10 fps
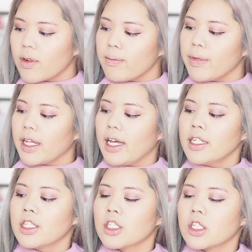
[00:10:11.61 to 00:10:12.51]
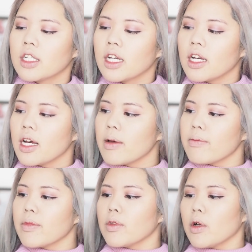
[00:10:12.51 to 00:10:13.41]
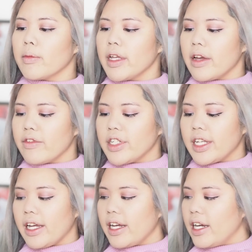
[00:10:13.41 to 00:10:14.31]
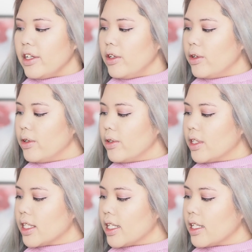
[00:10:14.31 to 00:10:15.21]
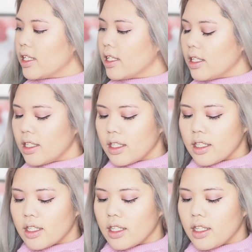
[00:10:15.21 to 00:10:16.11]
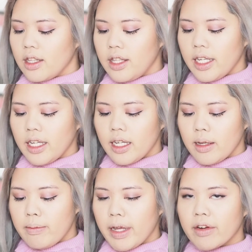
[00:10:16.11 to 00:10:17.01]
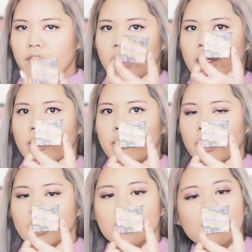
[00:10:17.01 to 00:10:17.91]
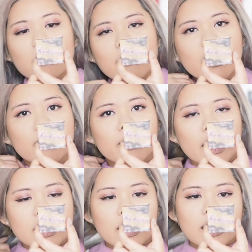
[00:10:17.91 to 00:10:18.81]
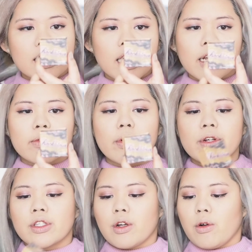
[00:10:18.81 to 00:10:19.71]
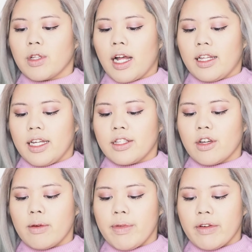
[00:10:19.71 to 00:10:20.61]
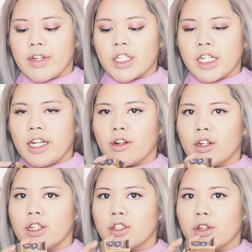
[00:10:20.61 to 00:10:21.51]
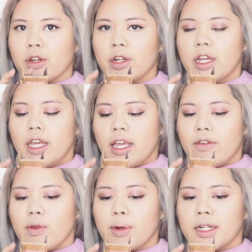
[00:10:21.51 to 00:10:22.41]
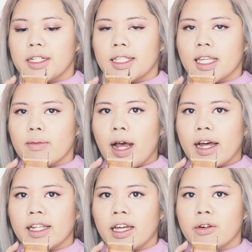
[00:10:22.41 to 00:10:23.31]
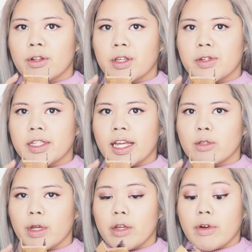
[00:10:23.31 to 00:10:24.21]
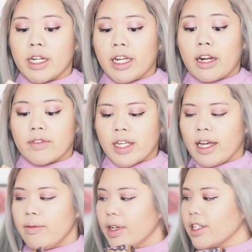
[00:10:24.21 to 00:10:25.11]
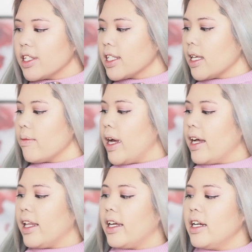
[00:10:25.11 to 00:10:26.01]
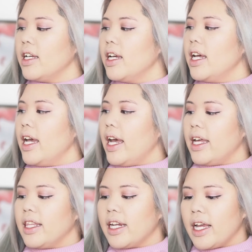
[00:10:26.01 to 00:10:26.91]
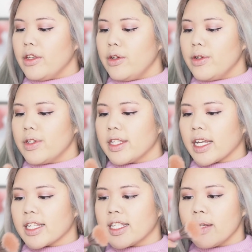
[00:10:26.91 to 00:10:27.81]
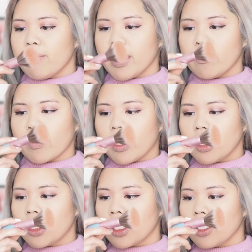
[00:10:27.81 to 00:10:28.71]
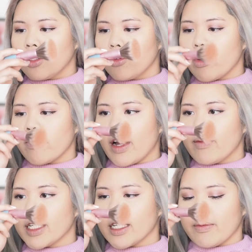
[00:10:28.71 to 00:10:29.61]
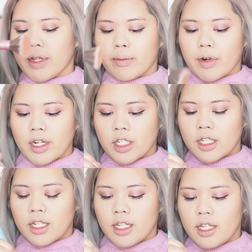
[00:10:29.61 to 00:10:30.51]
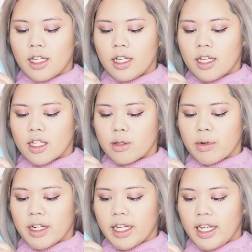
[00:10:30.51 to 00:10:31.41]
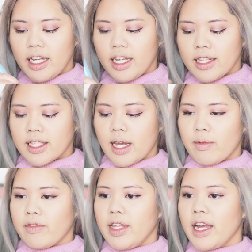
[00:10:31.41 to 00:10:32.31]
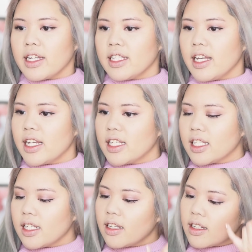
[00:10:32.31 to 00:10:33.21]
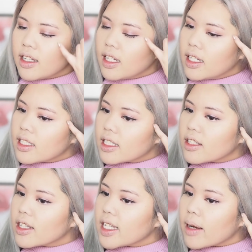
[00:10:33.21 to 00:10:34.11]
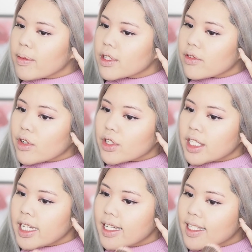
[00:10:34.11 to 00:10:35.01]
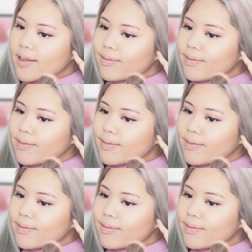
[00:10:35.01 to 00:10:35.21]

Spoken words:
For blush, normally every day I use the Benefit Couture blush, and this is like a rose gold colour. It's got a bit of a sheen on it, so if you wanted to skip highlighter on those days where you're running out of time, you can just skip highlighter. And then I use like a stippling brush, Duo Fiber stippling brush. Swirl it in, tap off the excess, just on the apples of your cheeks.